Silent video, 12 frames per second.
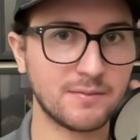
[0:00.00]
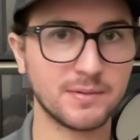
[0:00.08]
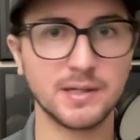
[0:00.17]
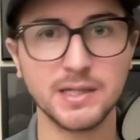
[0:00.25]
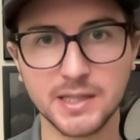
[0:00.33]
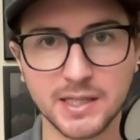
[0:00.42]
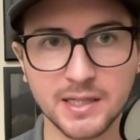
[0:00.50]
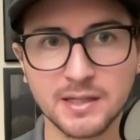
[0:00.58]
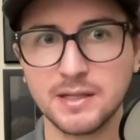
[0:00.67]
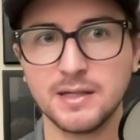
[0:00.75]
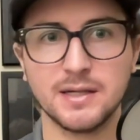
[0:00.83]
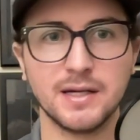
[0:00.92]
really
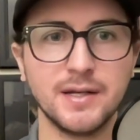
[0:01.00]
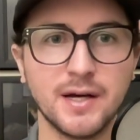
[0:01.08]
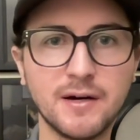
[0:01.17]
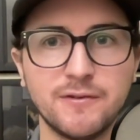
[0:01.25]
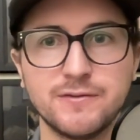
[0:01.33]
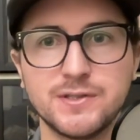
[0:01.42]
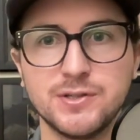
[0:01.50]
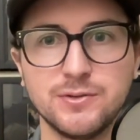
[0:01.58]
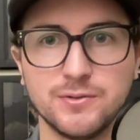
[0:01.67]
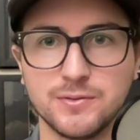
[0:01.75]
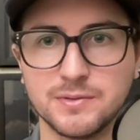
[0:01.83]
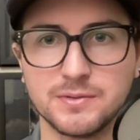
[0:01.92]
enough
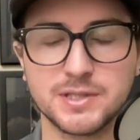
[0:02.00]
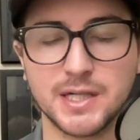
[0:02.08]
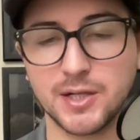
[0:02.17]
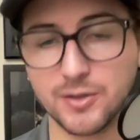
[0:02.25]
to say,